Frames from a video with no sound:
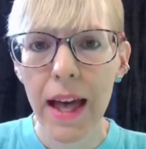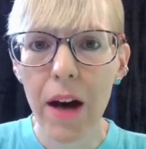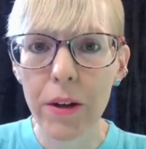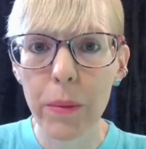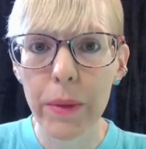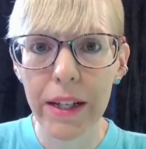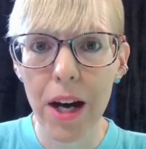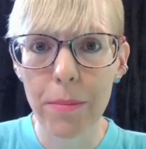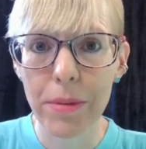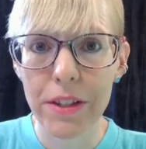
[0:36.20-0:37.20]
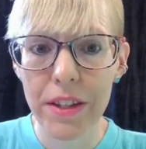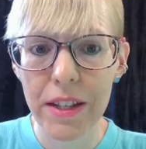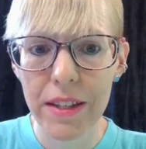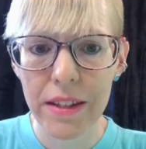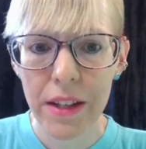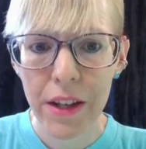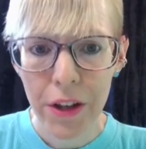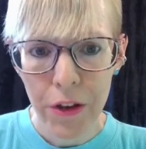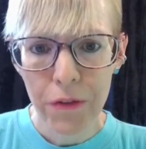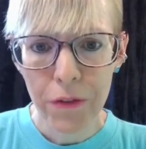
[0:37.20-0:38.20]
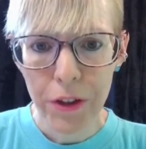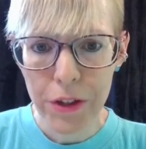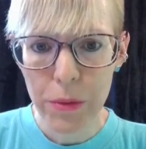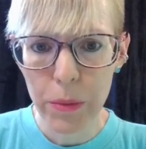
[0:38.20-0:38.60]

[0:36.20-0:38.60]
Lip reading: How can we accomplish this? First,